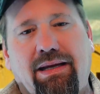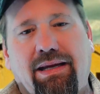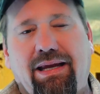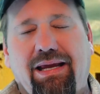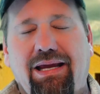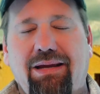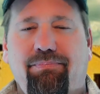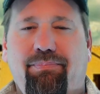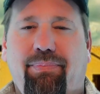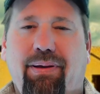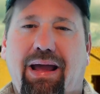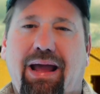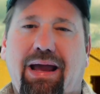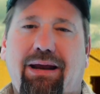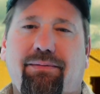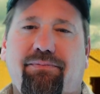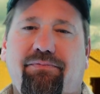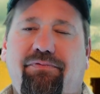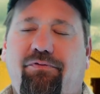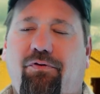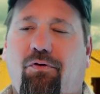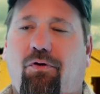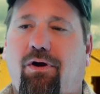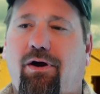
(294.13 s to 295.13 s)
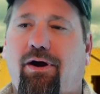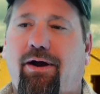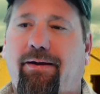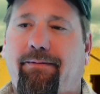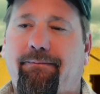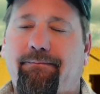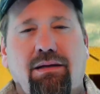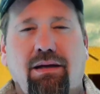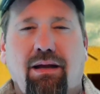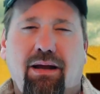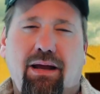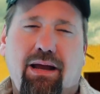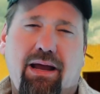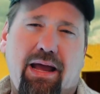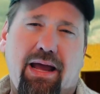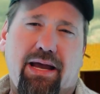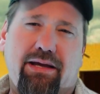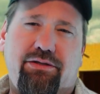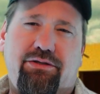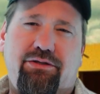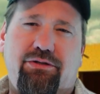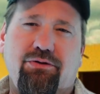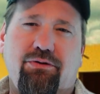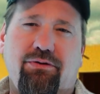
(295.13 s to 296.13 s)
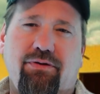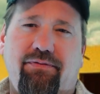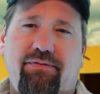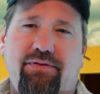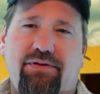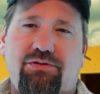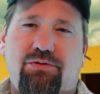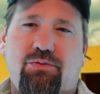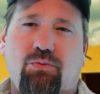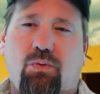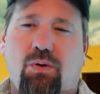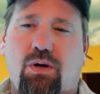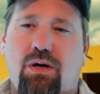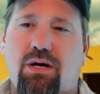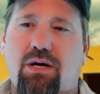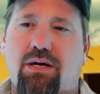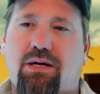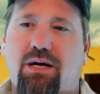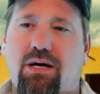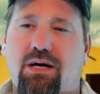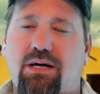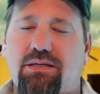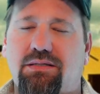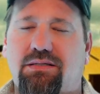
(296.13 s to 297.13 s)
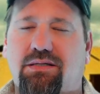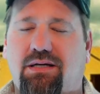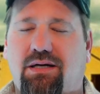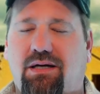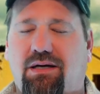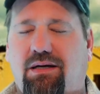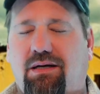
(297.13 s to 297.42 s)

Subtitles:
he paid him for it, had 2 of his workers